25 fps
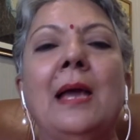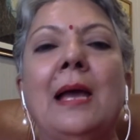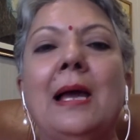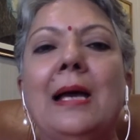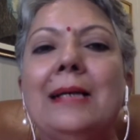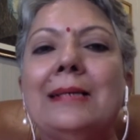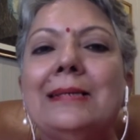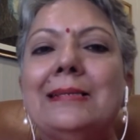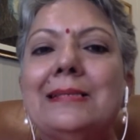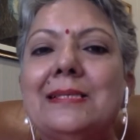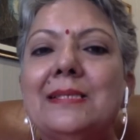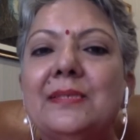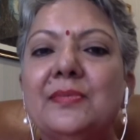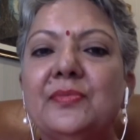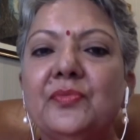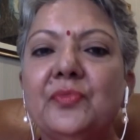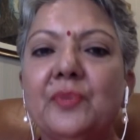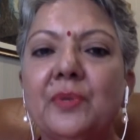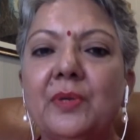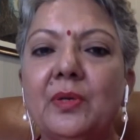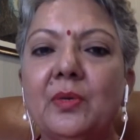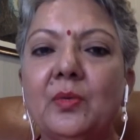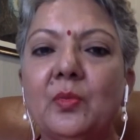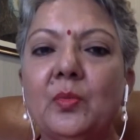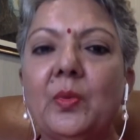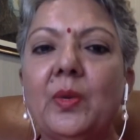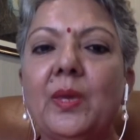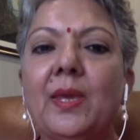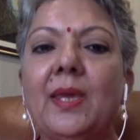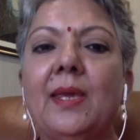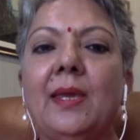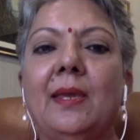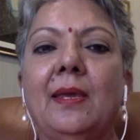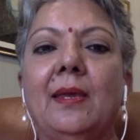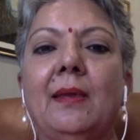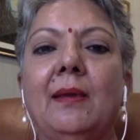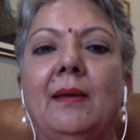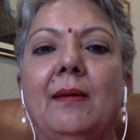a different
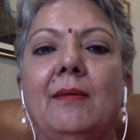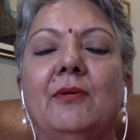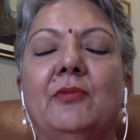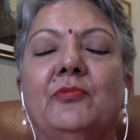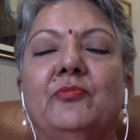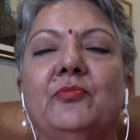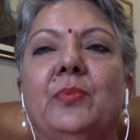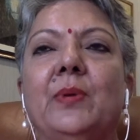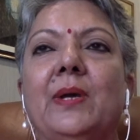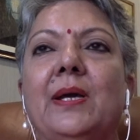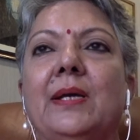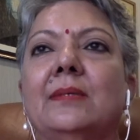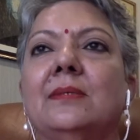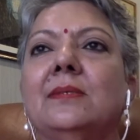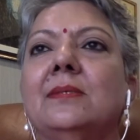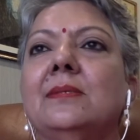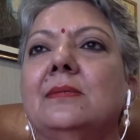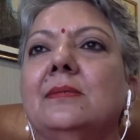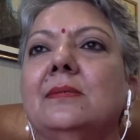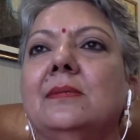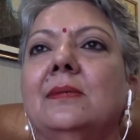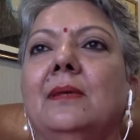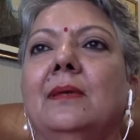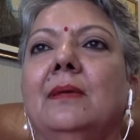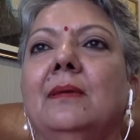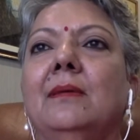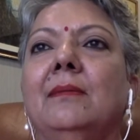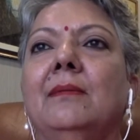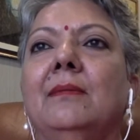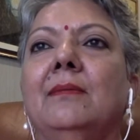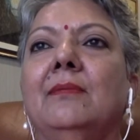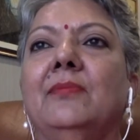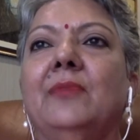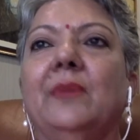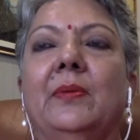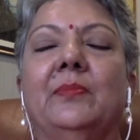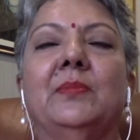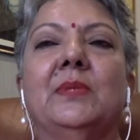way of practicing
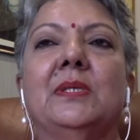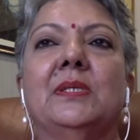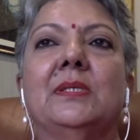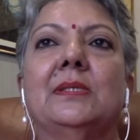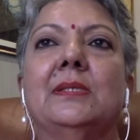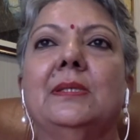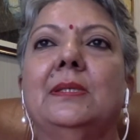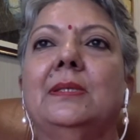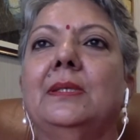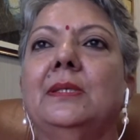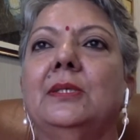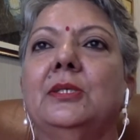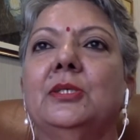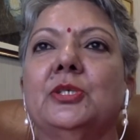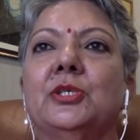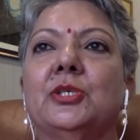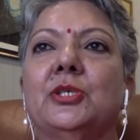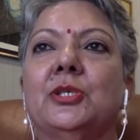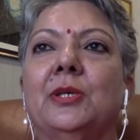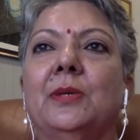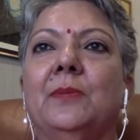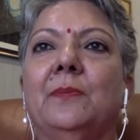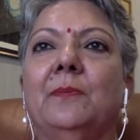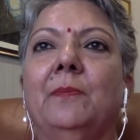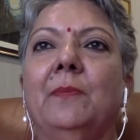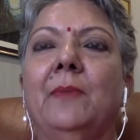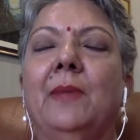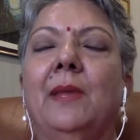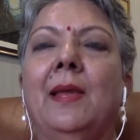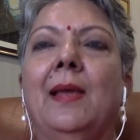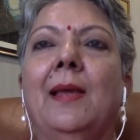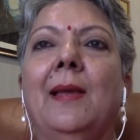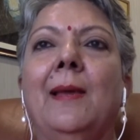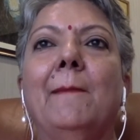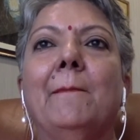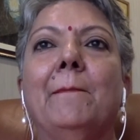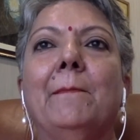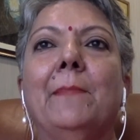feminist leadership
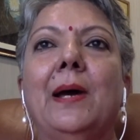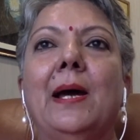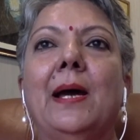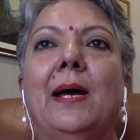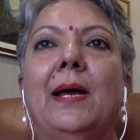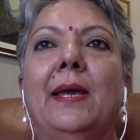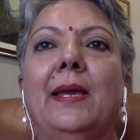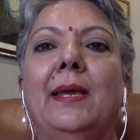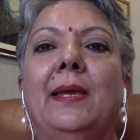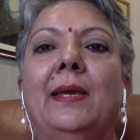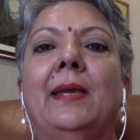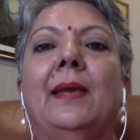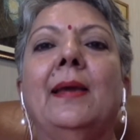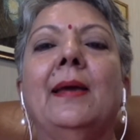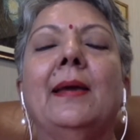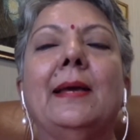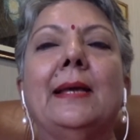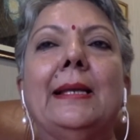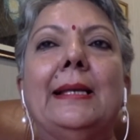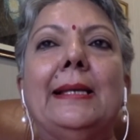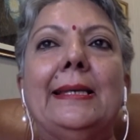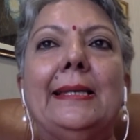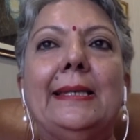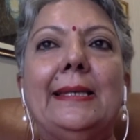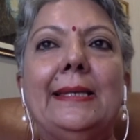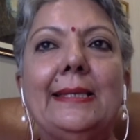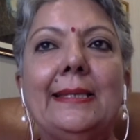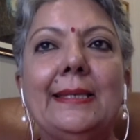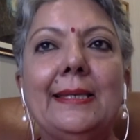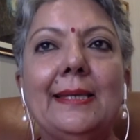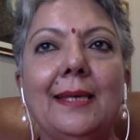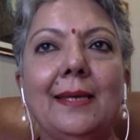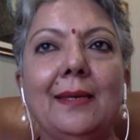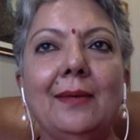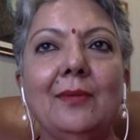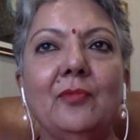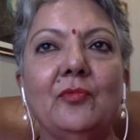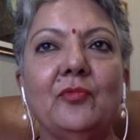by
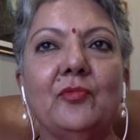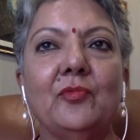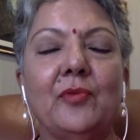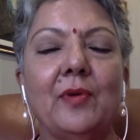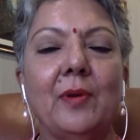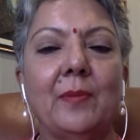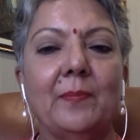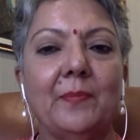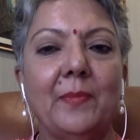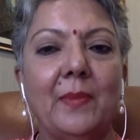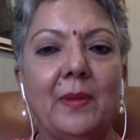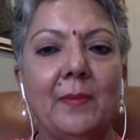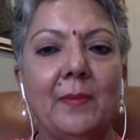leading from the